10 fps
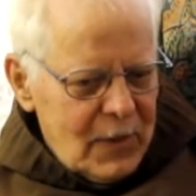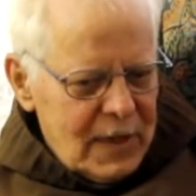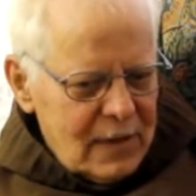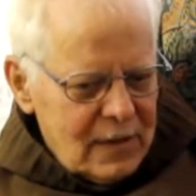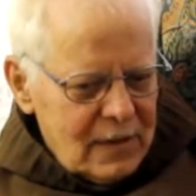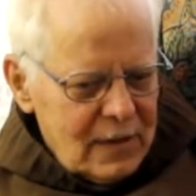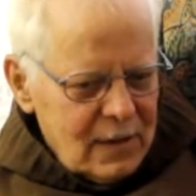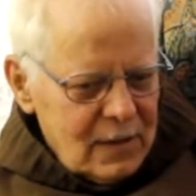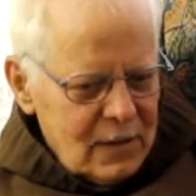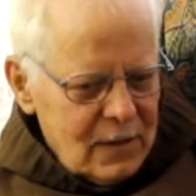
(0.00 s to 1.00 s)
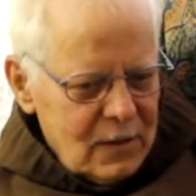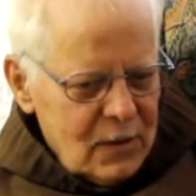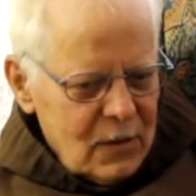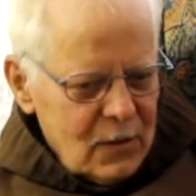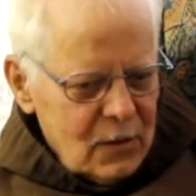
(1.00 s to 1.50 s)
when
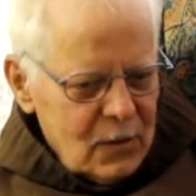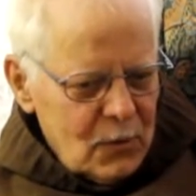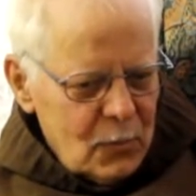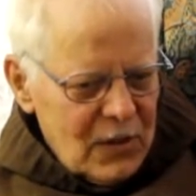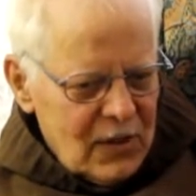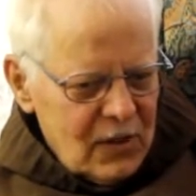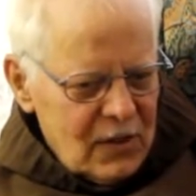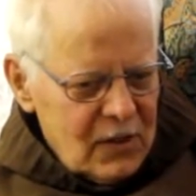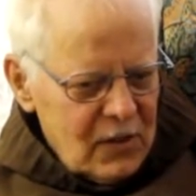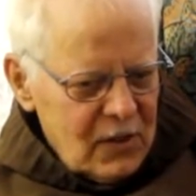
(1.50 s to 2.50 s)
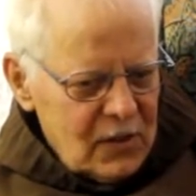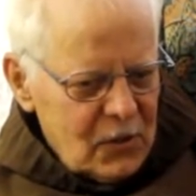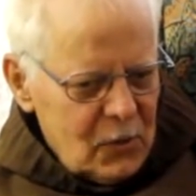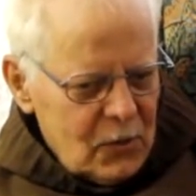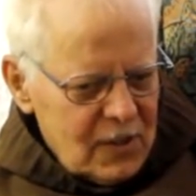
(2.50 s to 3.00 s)
went you're with the
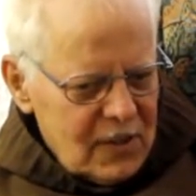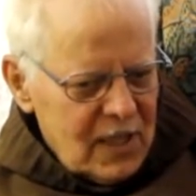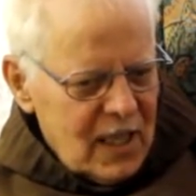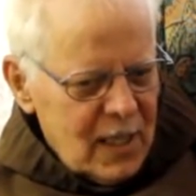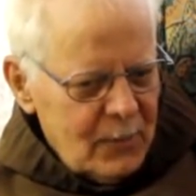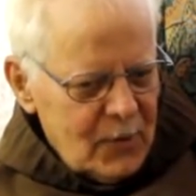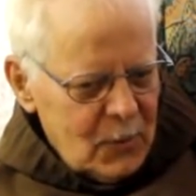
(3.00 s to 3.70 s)
church all the time,